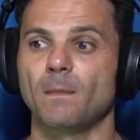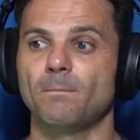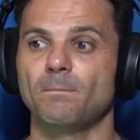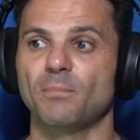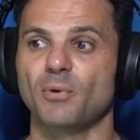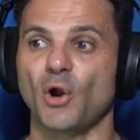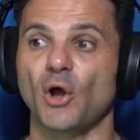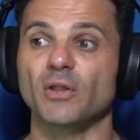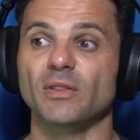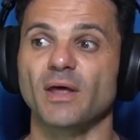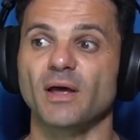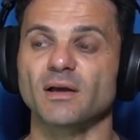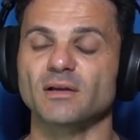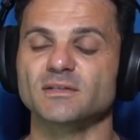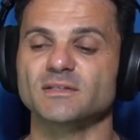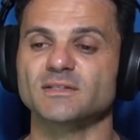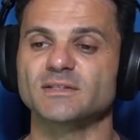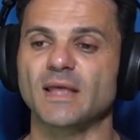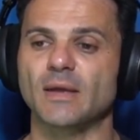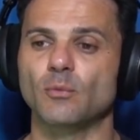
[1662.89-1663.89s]

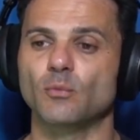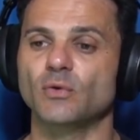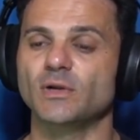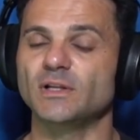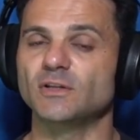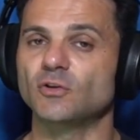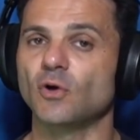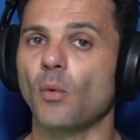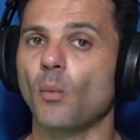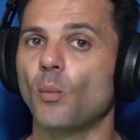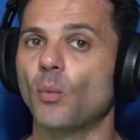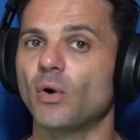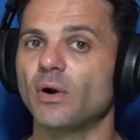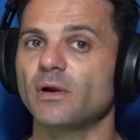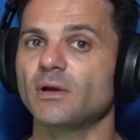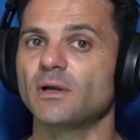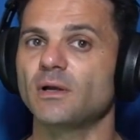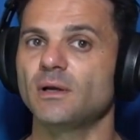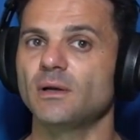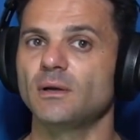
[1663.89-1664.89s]
products that really don't
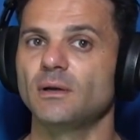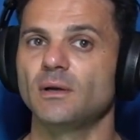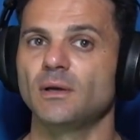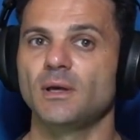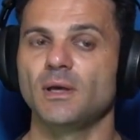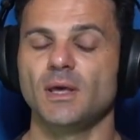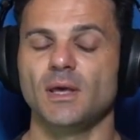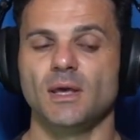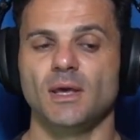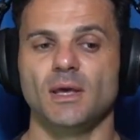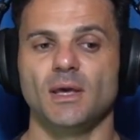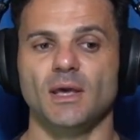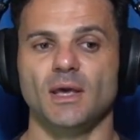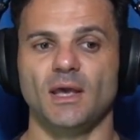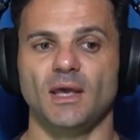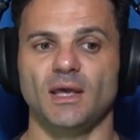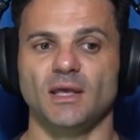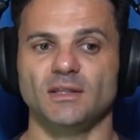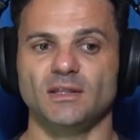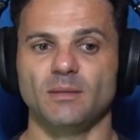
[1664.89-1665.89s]
work,
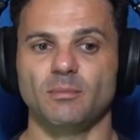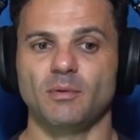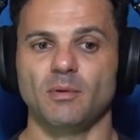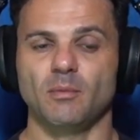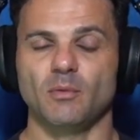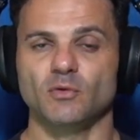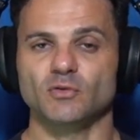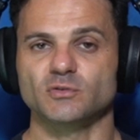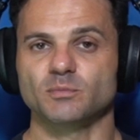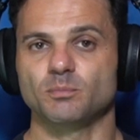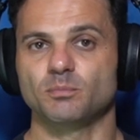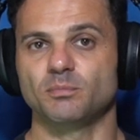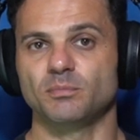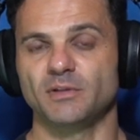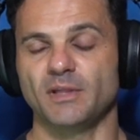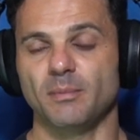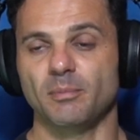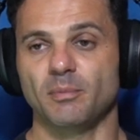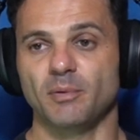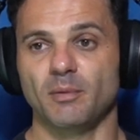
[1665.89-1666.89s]
and they promote
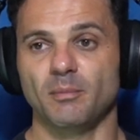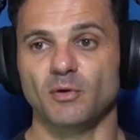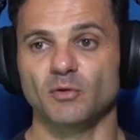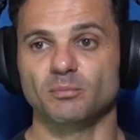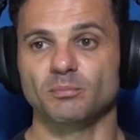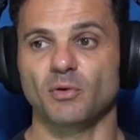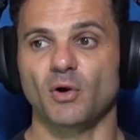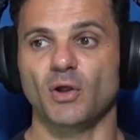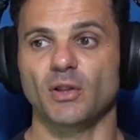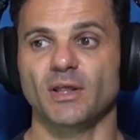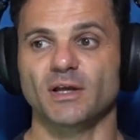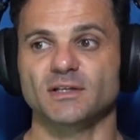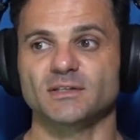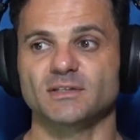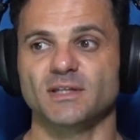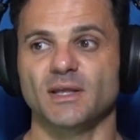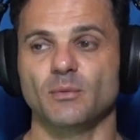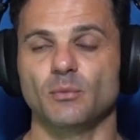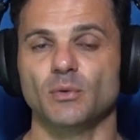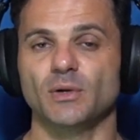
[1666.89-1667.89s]
products
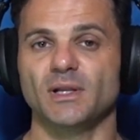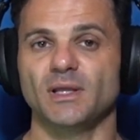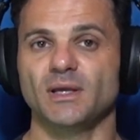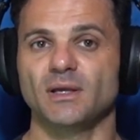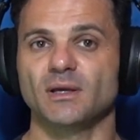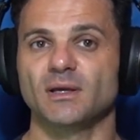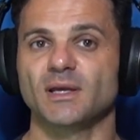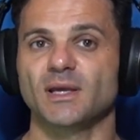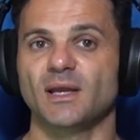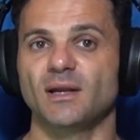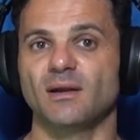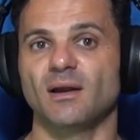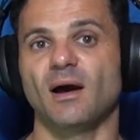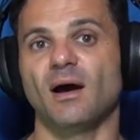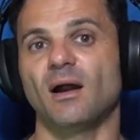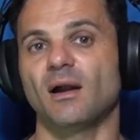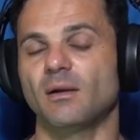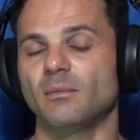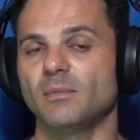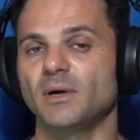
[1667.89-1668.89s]
that really can
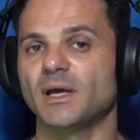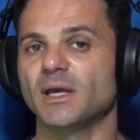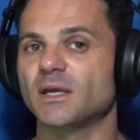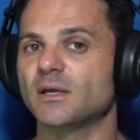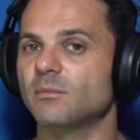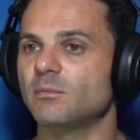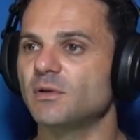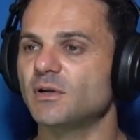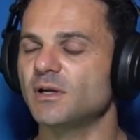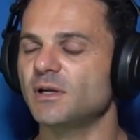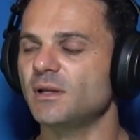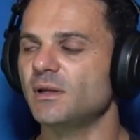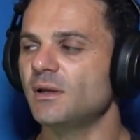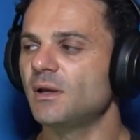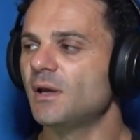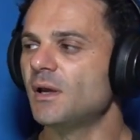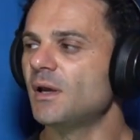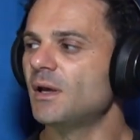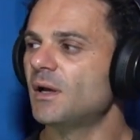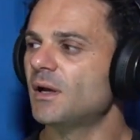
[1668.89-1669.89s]
harm a community.
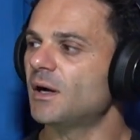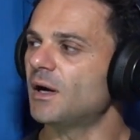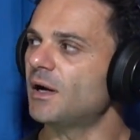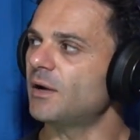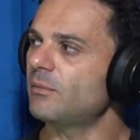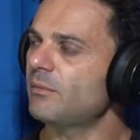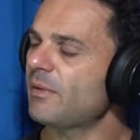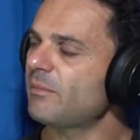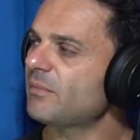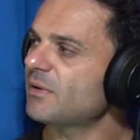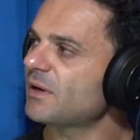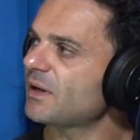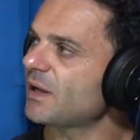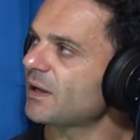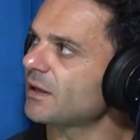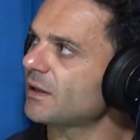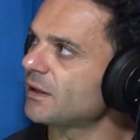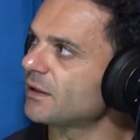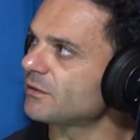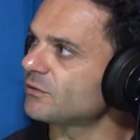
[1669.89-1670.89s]
I remember
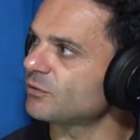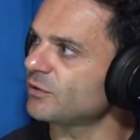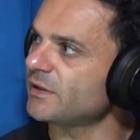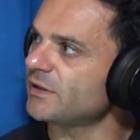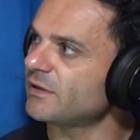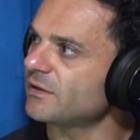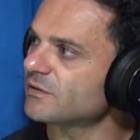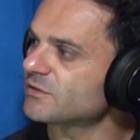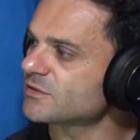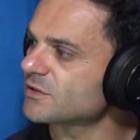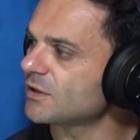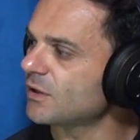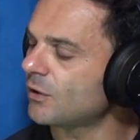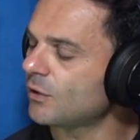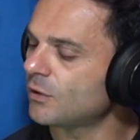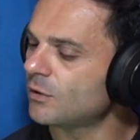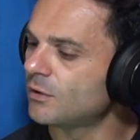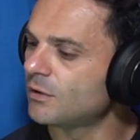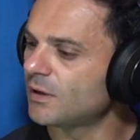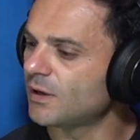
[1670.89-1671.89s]
3 years
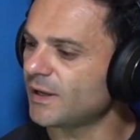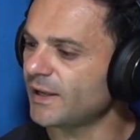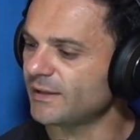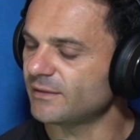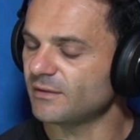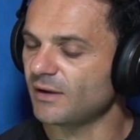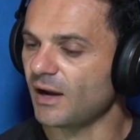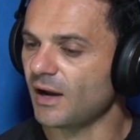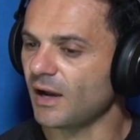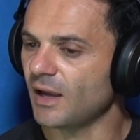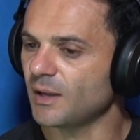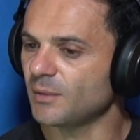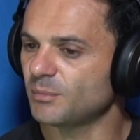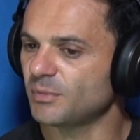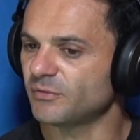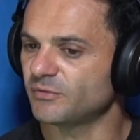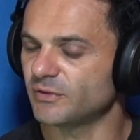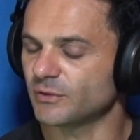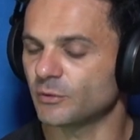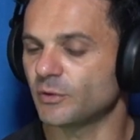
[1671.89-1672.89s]
ago at the hype
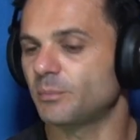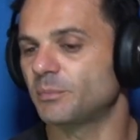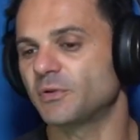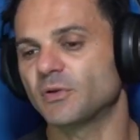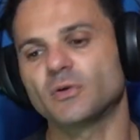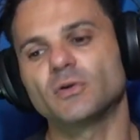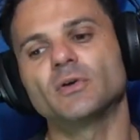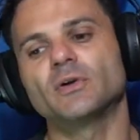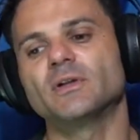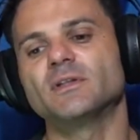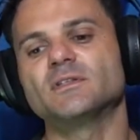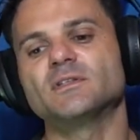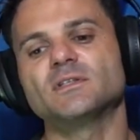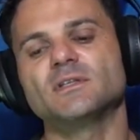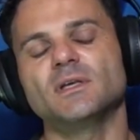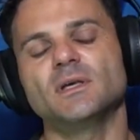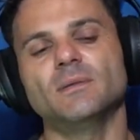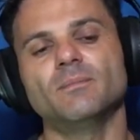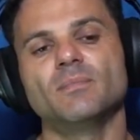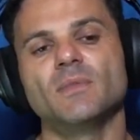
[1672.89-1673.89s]
of the
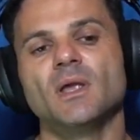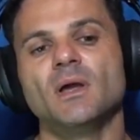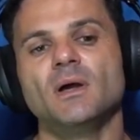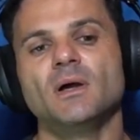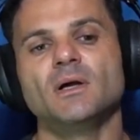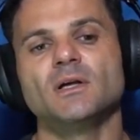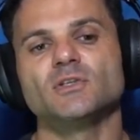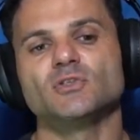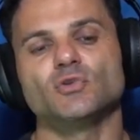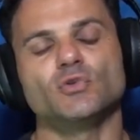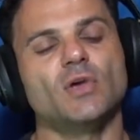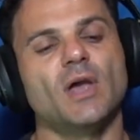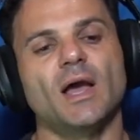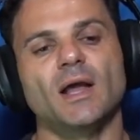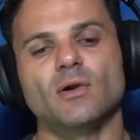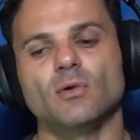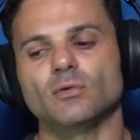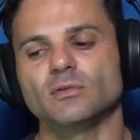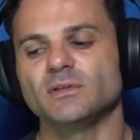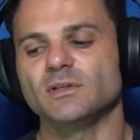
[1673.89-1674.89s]
cryptocurrency, so you
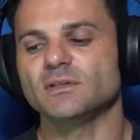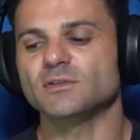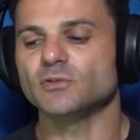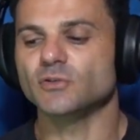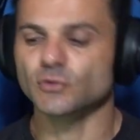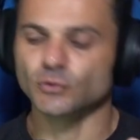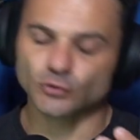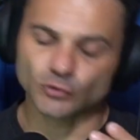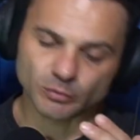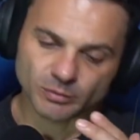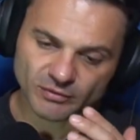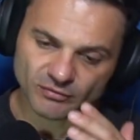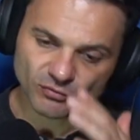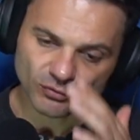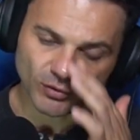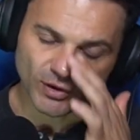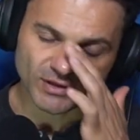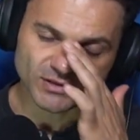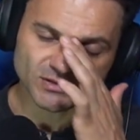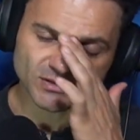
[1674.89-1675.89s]
had all these YouTube
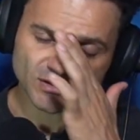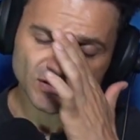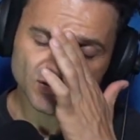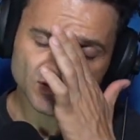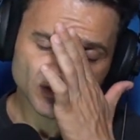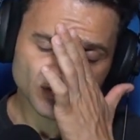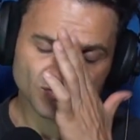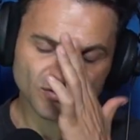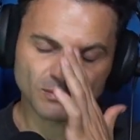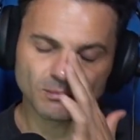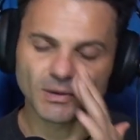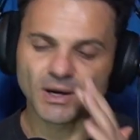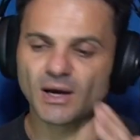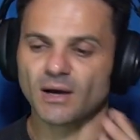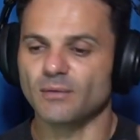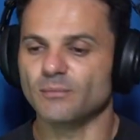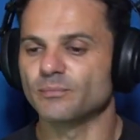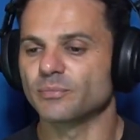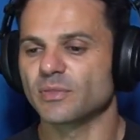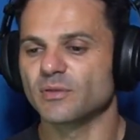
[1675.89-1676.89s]
influencers from
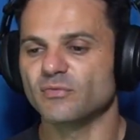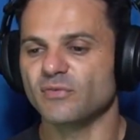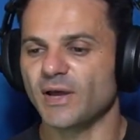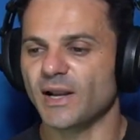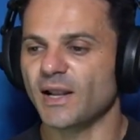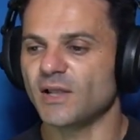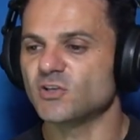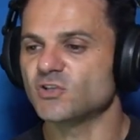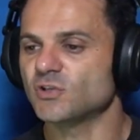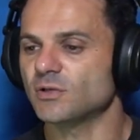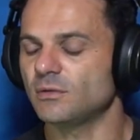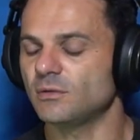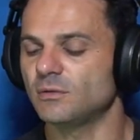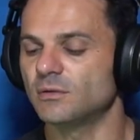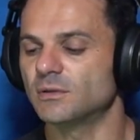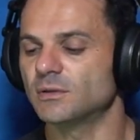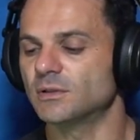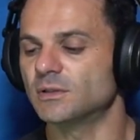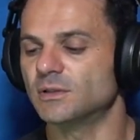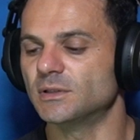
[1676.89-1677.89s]

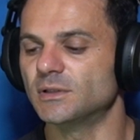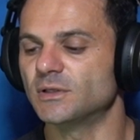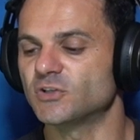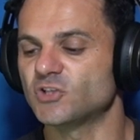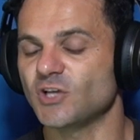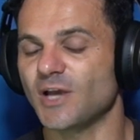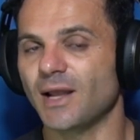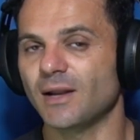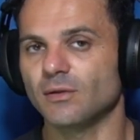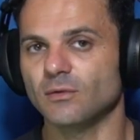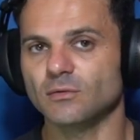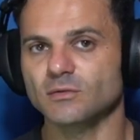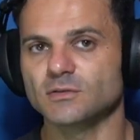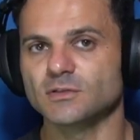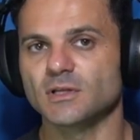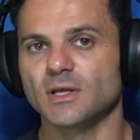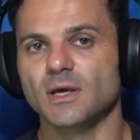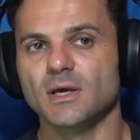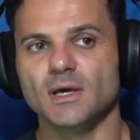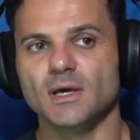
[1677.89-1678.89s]
financial
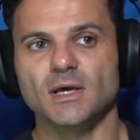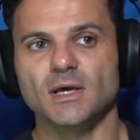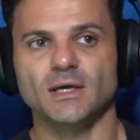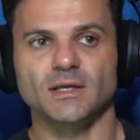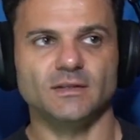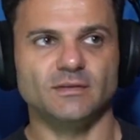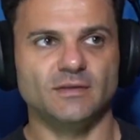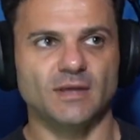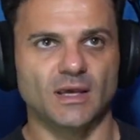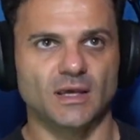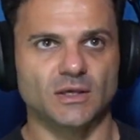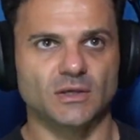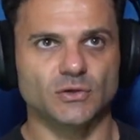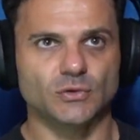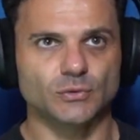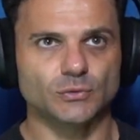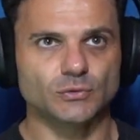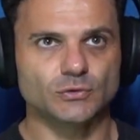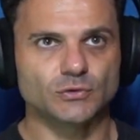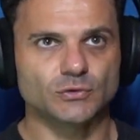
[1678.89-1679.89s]
channels. They
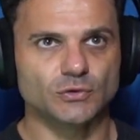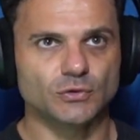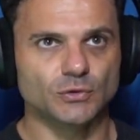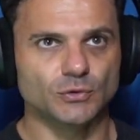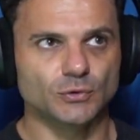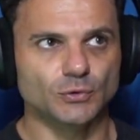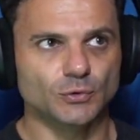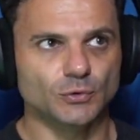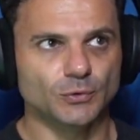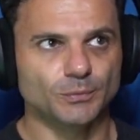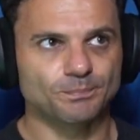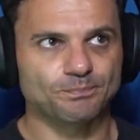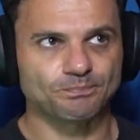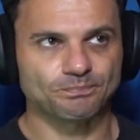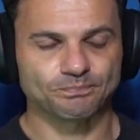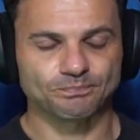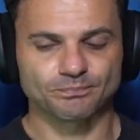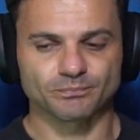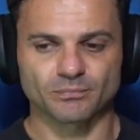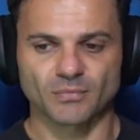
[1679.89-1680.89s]
used to
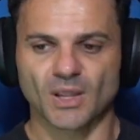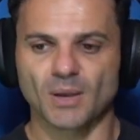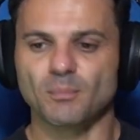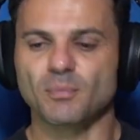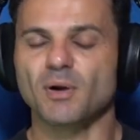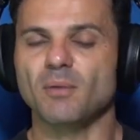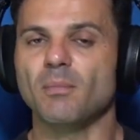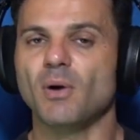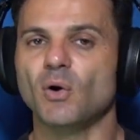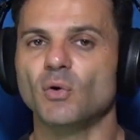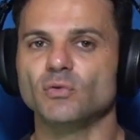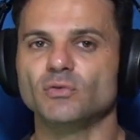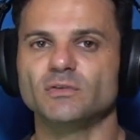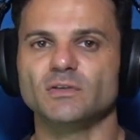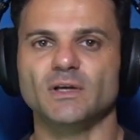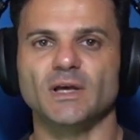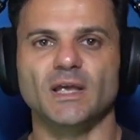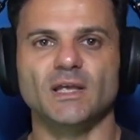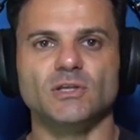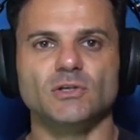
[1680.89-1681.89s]

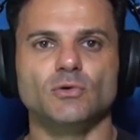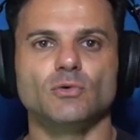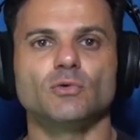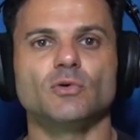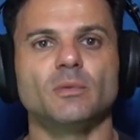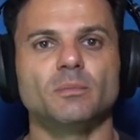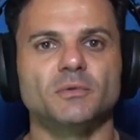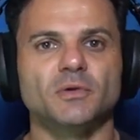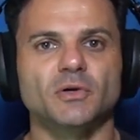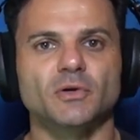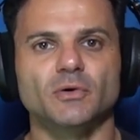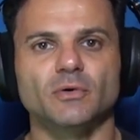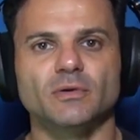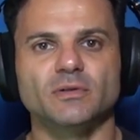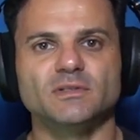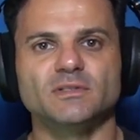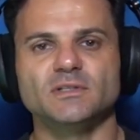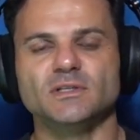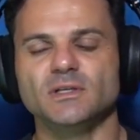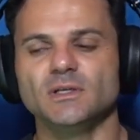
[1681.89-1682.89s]
promote a new
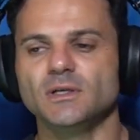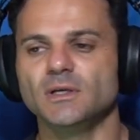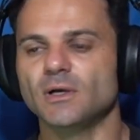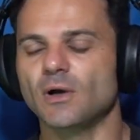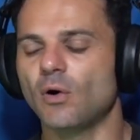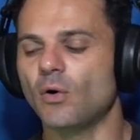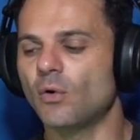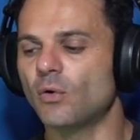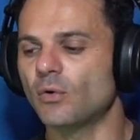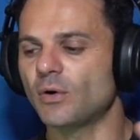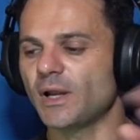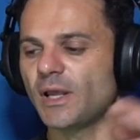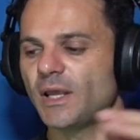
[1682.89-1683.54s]
cryptocurrency or